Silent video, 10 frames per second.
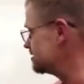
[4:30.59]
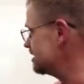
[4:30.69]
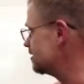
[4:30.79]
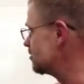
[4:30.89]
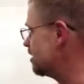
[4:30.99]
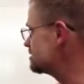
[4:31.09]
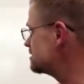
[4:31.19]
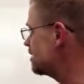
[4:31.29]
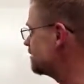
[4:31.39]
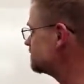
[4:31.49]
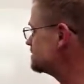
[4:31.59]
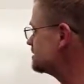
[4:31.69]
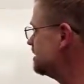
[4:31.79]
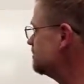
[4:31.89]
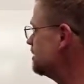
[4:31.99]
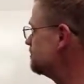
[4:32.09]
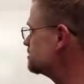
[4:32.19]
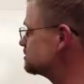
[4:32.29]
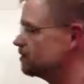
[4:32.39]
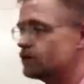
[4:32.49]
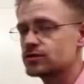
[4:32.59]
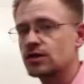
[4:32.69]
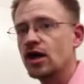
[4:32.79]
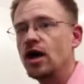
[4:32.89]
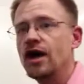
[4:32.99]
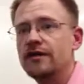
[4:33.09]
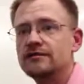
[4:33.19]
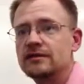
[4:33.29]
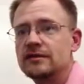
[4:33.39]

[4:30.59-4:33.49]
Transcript: It's like crossing off the same number. So those are gone.